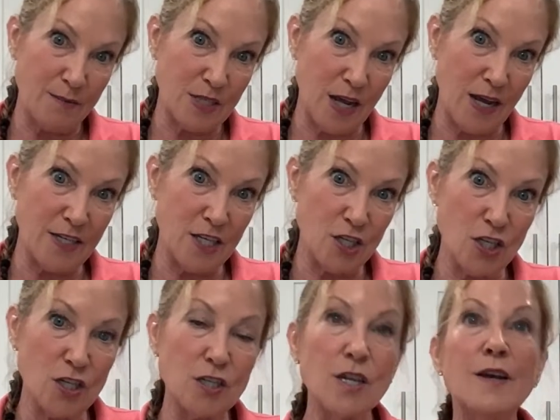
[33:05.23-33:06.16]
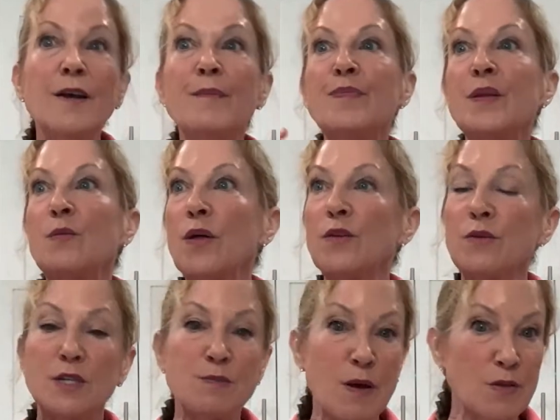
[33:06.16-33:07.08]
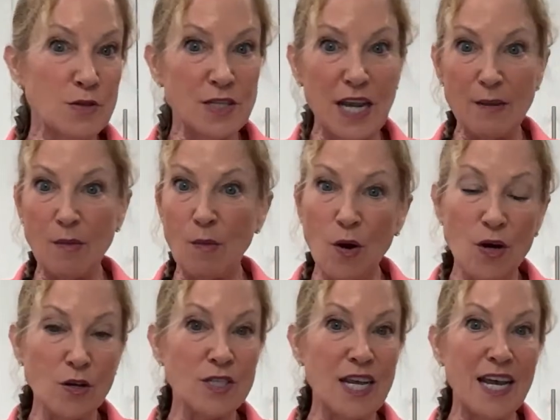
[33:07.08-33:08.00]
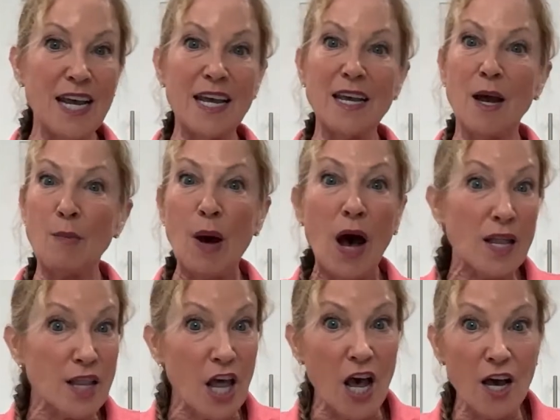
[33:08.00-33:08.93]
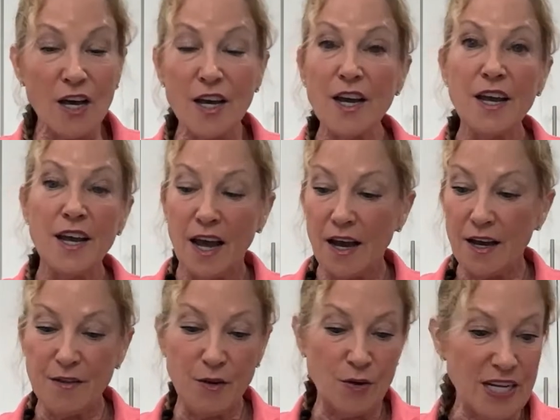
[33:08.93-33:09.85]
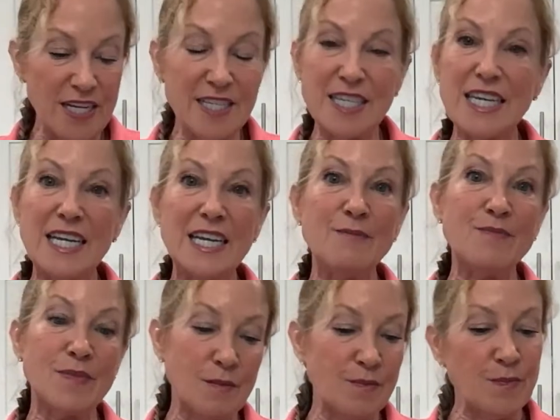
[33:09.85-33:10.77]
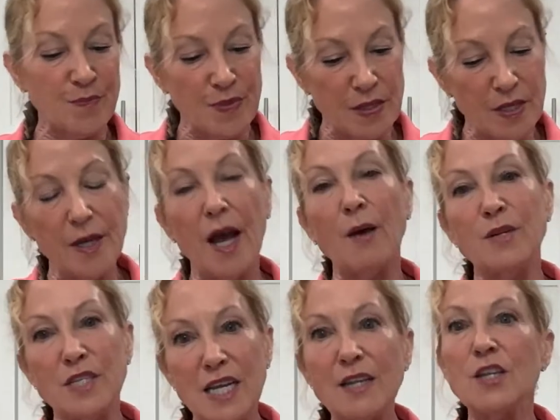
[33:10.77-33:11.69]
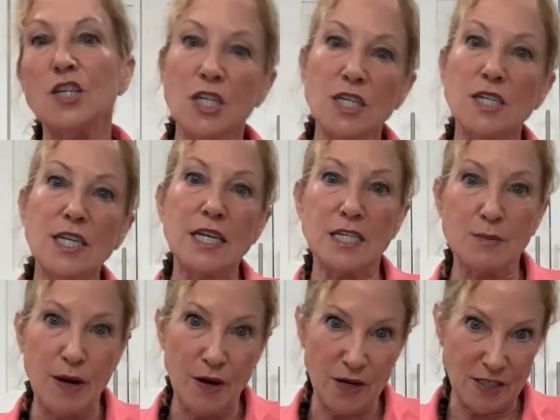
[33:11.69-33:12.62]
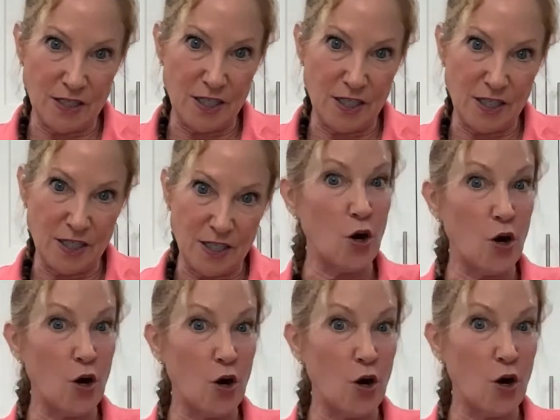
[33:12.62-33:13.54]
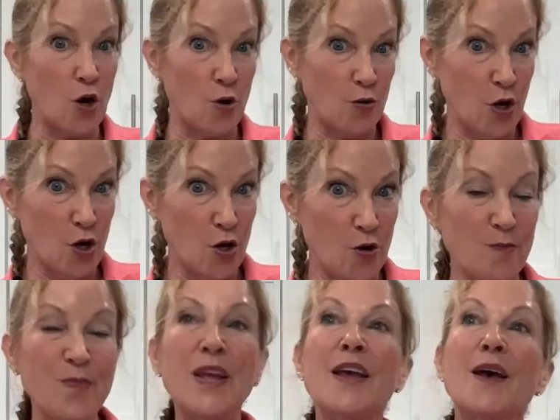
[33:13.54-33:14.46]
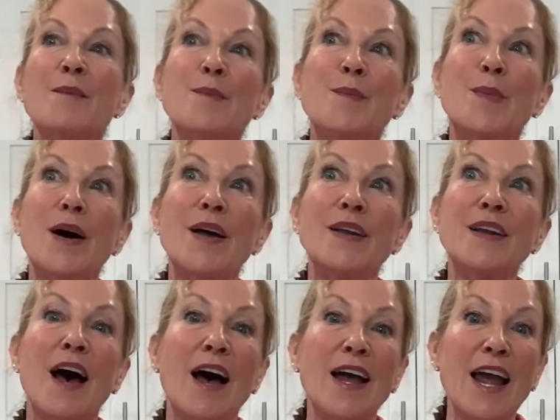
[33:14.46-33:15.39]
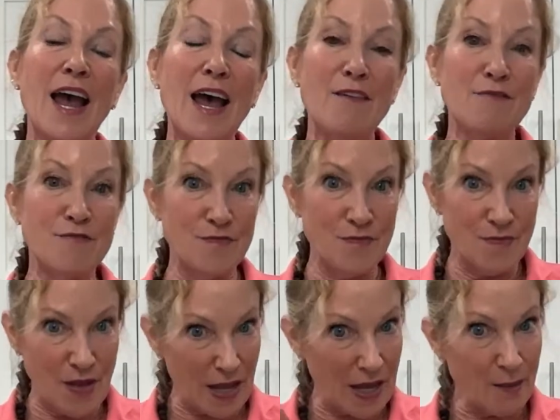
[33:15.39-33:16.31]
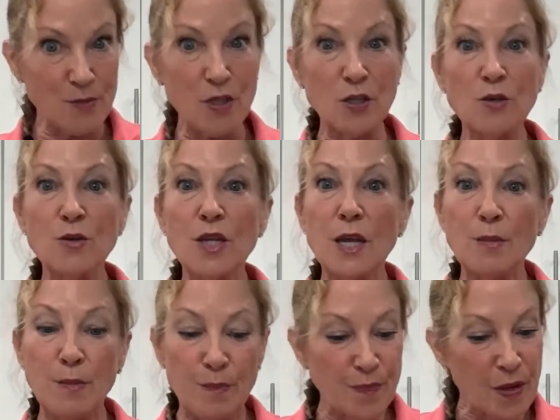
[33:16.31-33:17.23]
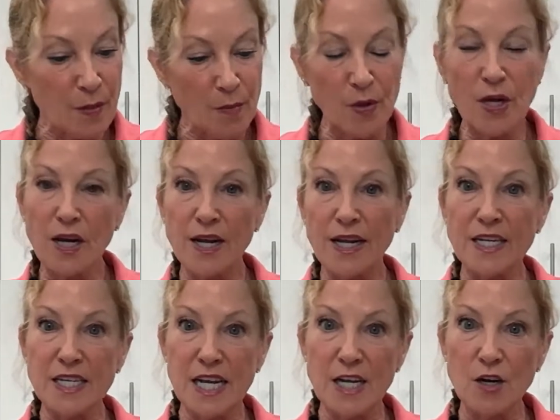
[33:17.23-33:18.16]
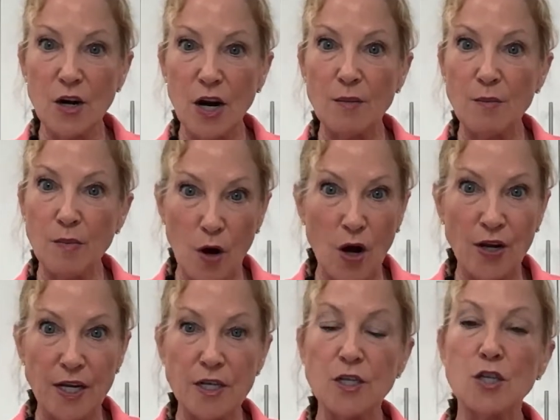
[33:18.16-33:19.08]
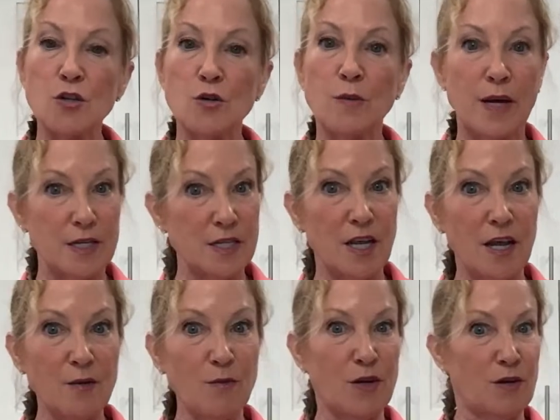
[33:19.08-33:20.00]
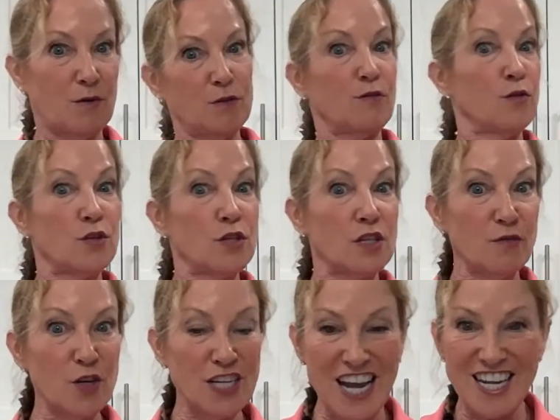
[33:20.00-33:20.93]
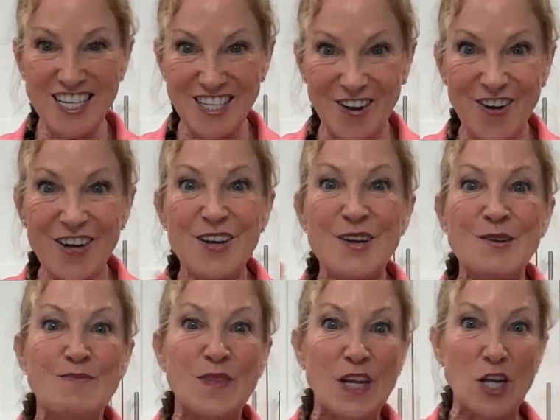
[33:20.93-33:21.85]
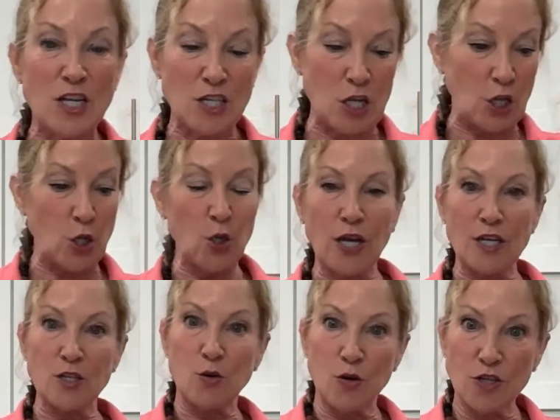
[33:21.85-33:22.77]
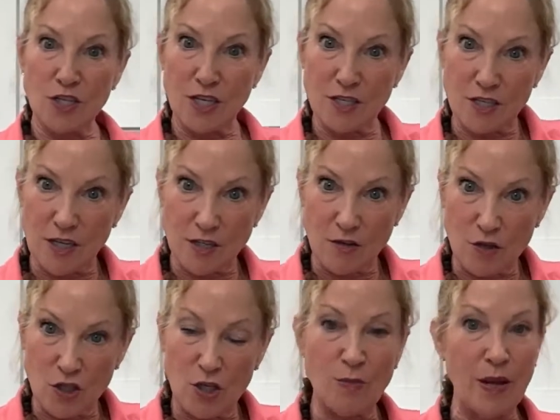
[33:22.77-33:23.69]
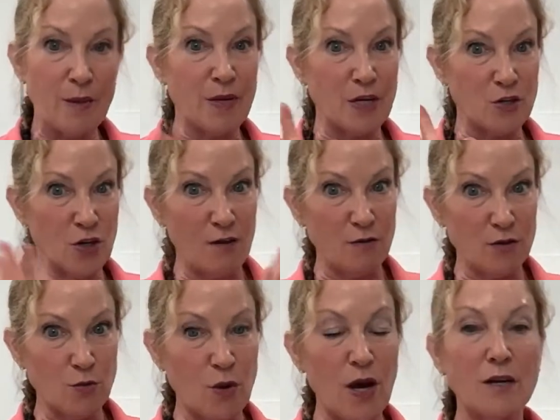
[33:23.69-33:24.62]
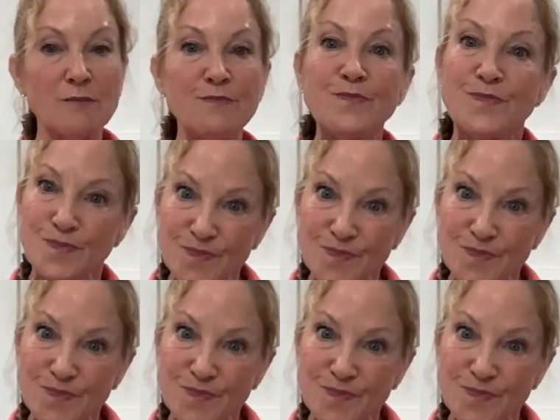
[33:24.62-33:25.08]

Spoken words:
side dishes, whether it's Mother's Day, Memorial Day, a potluck. They're easy. I would say the cheesy asparagus is best served in your own home, but I have absolutely put it in a container and brought it to my son when it was food delivery day. So it doesn't look as gorgeous as it does on the sheet pan, but it travels well